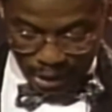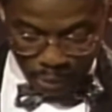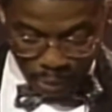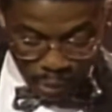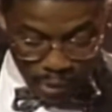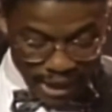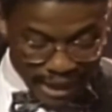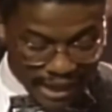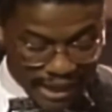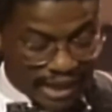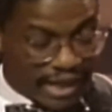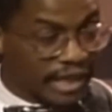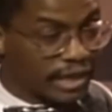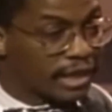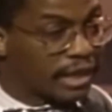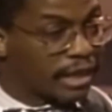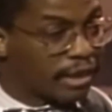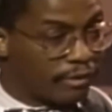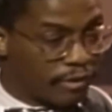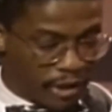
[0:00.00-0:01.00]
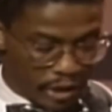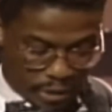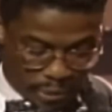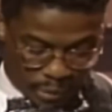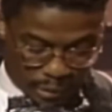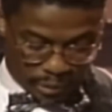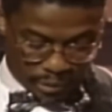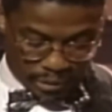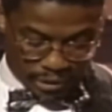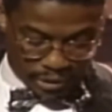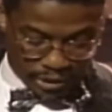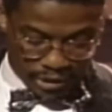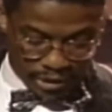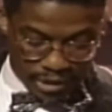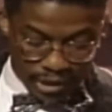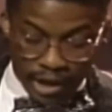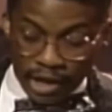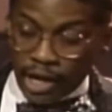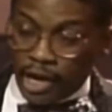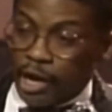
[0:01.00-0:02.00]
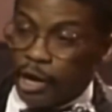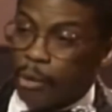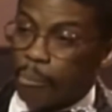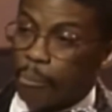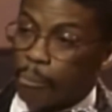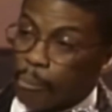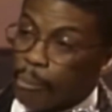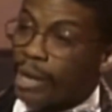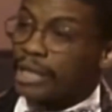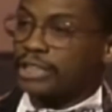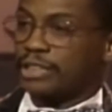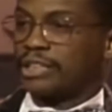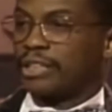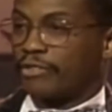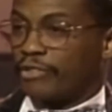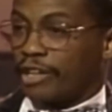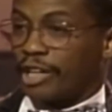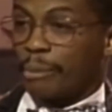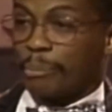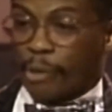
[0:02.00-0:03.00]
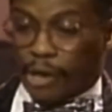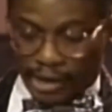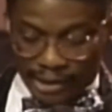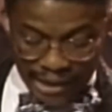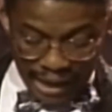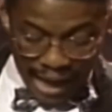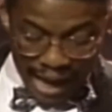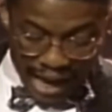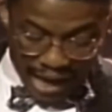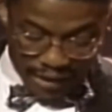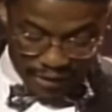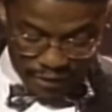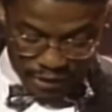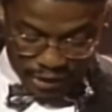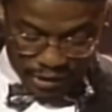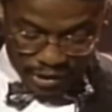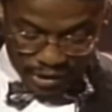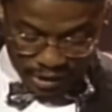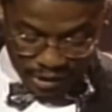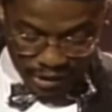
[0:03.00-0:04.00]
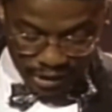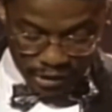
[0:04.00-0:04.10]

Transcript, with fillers: We as individuals must develop our lives